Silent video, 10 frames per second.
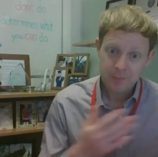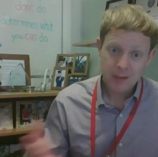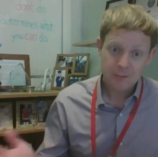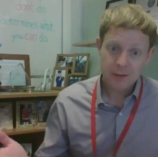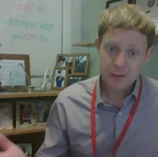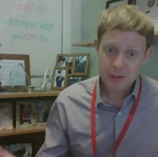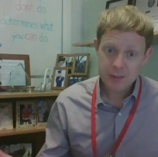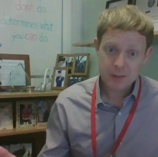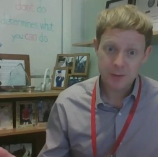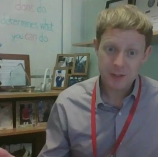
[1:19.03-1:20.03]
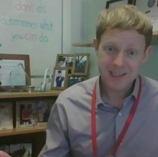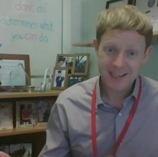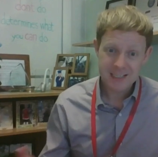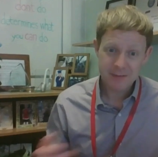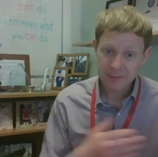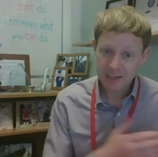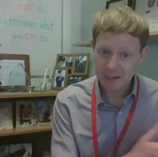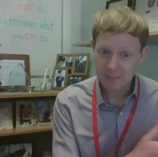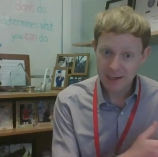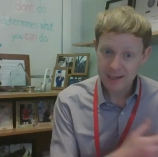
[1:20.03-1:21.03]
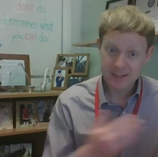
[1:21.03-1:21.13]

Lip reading: you've got just as much chance of having an MI as